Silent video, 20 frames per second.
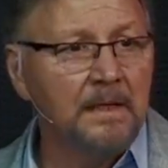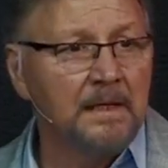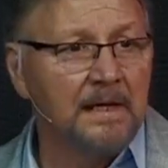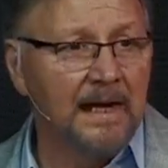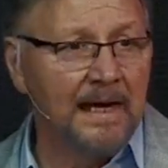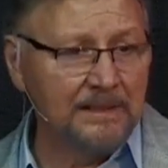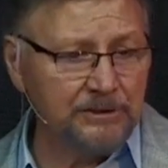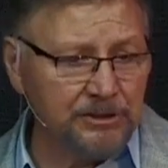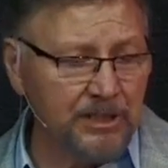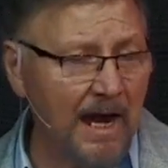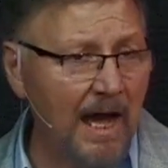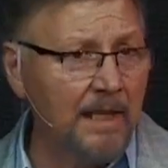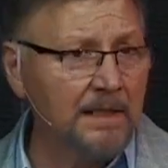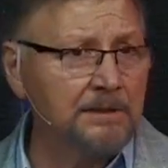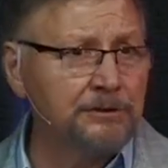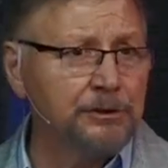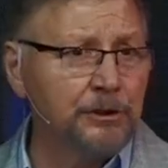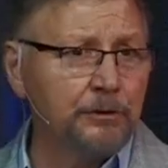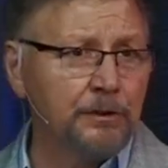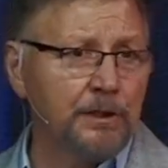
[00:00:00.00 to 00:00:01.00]
I
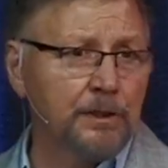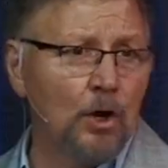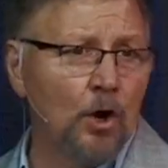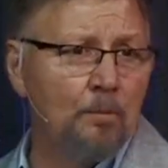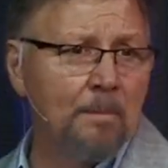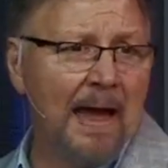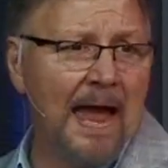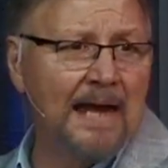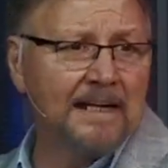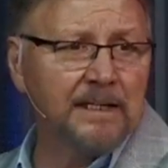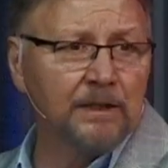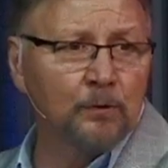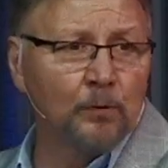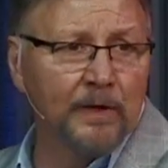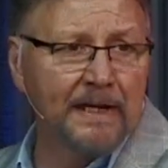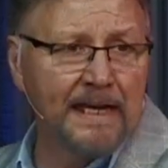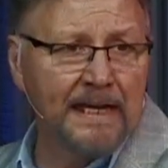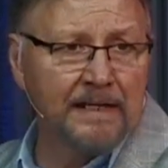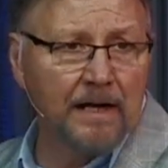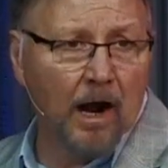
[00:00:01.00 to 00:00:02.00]
challenge you to go back and
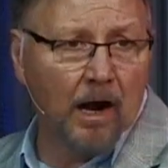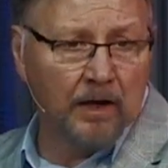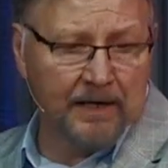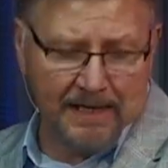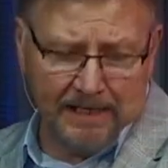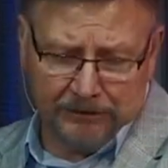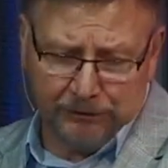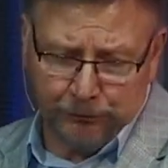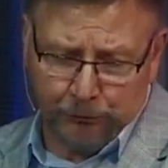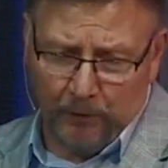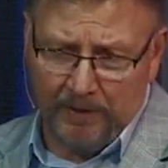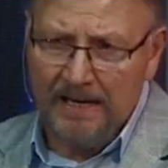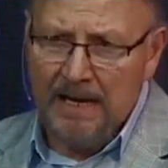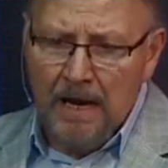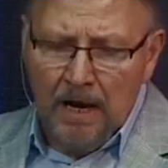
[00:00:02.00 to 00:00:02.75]
read our history.